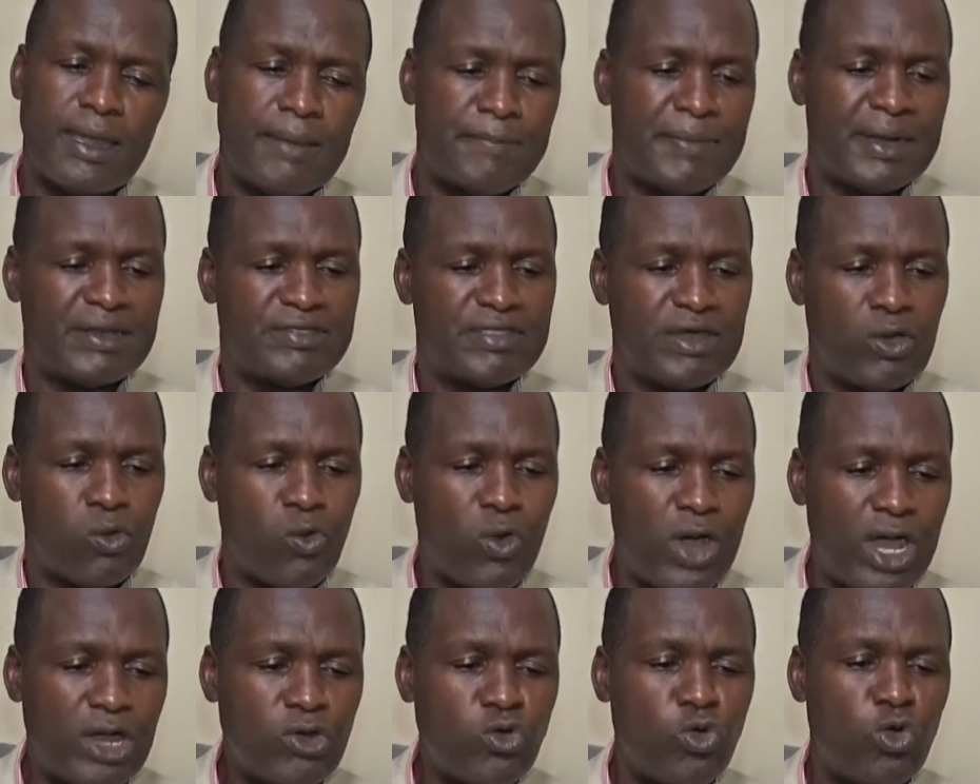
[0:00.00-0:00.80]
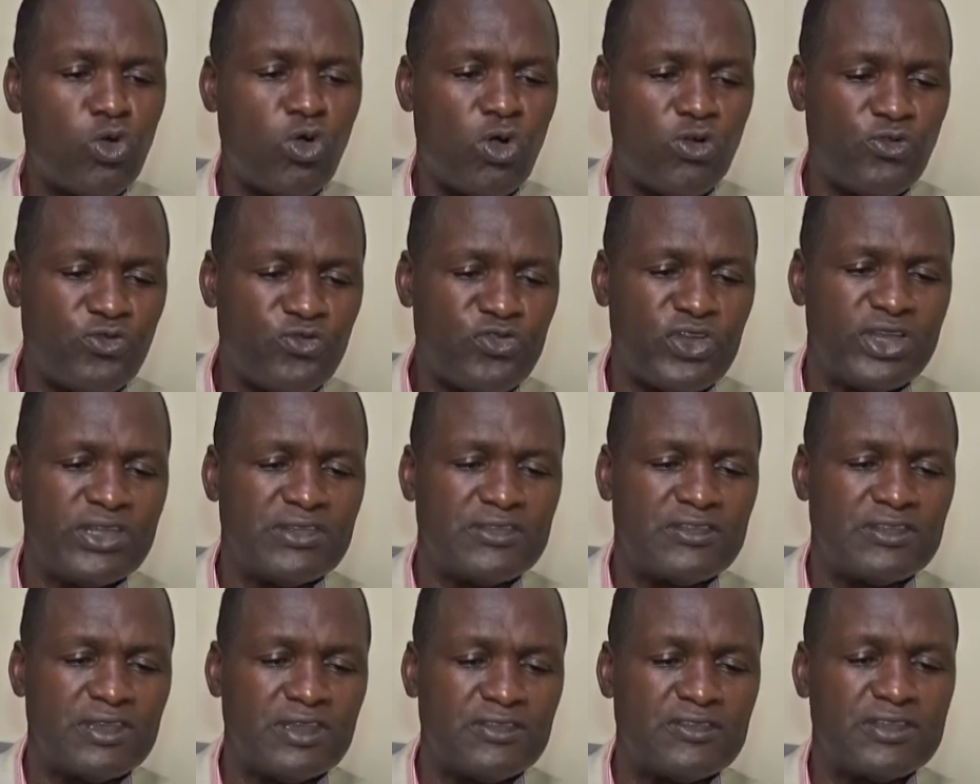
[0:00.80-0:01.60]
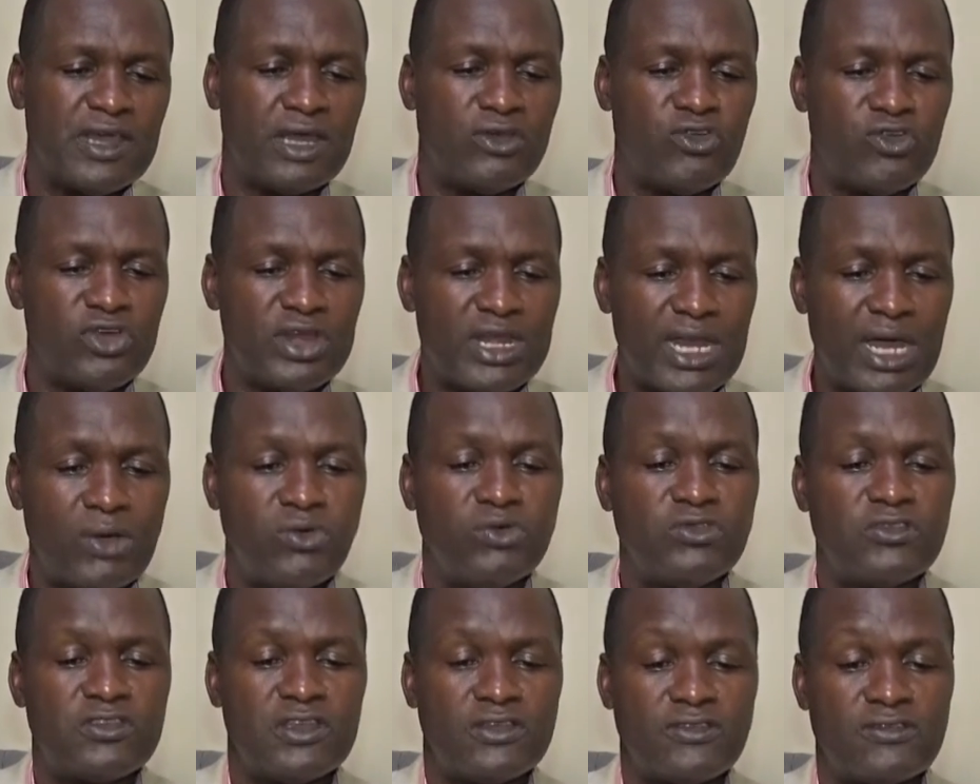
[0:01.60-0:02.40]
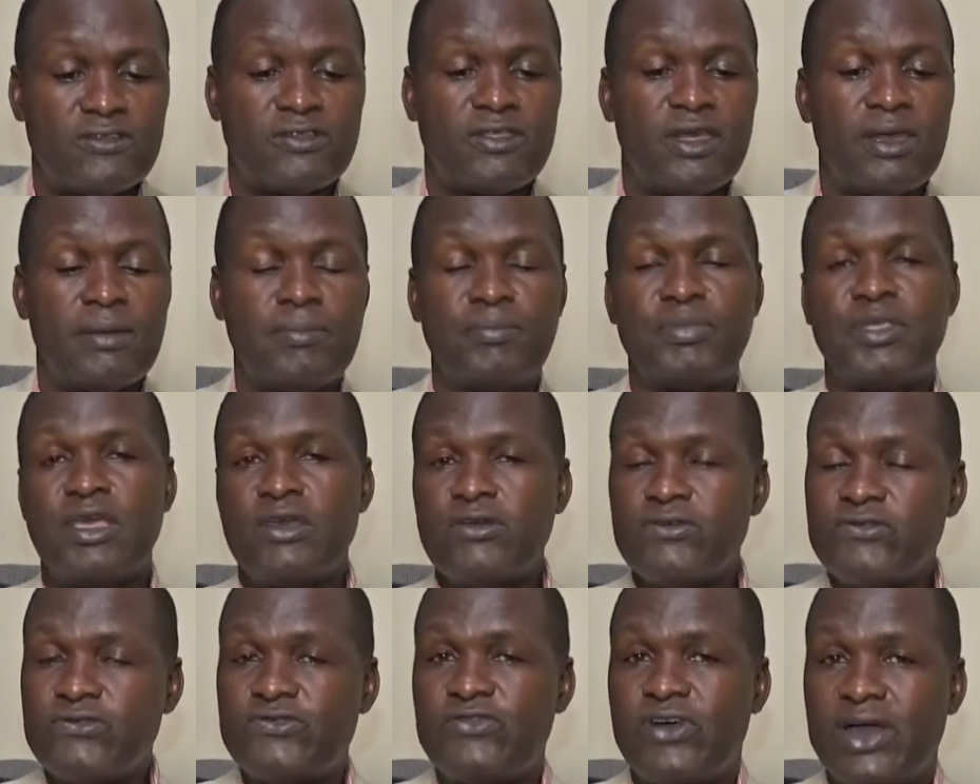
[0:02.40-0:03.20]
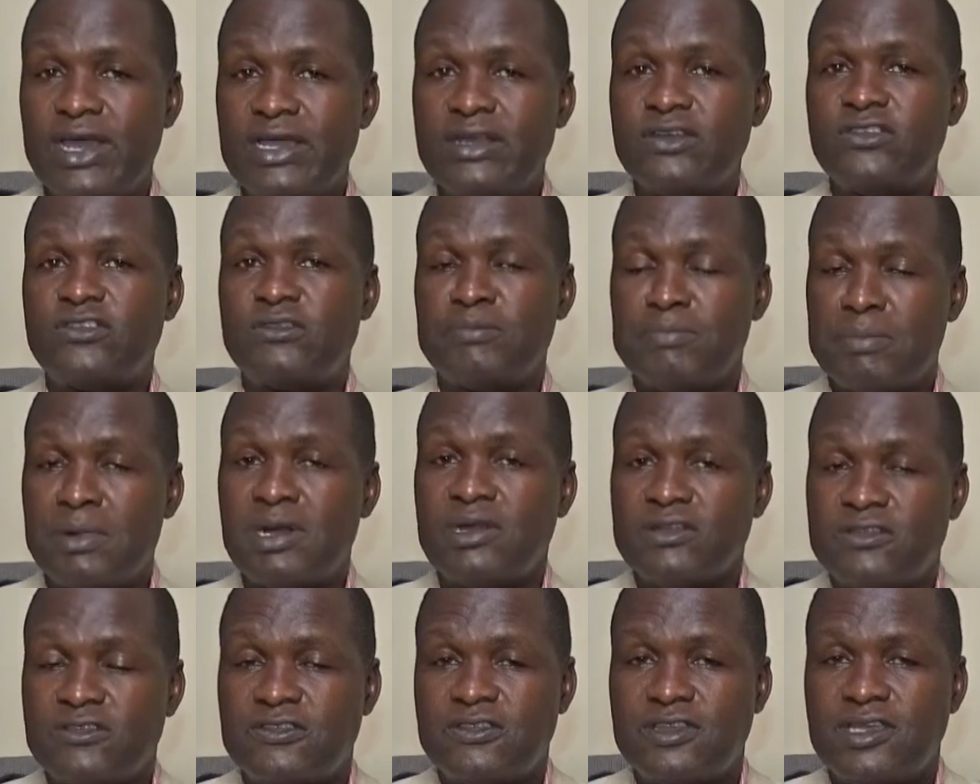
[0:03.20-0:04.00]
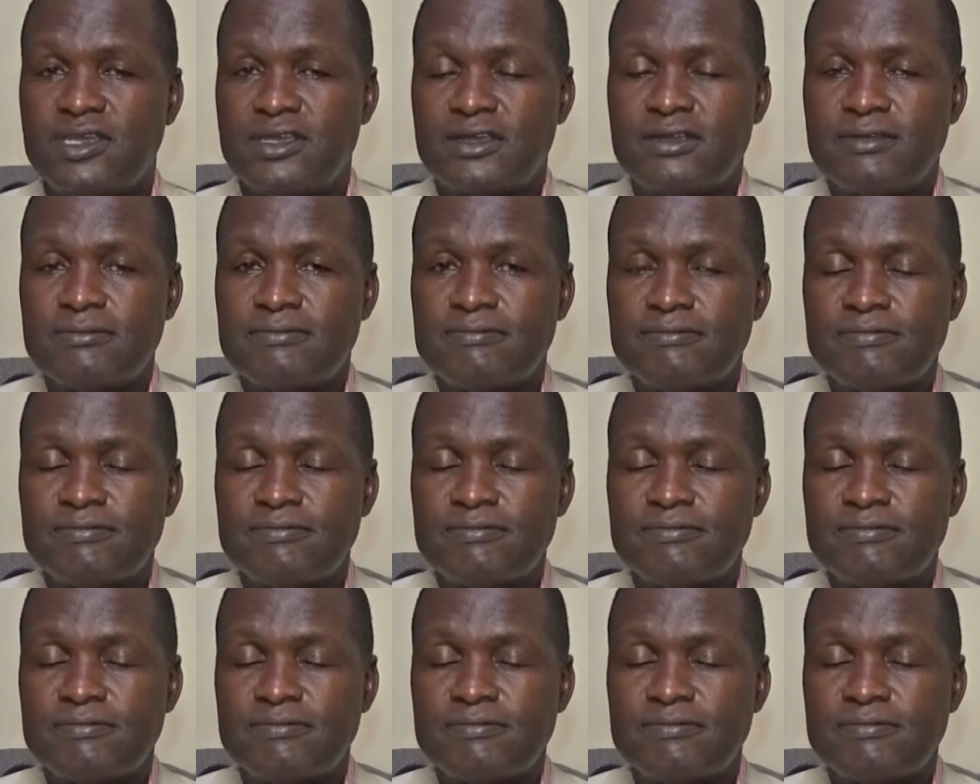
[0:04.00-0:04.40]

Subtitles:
But the one who confesses and renounces them finds mercy.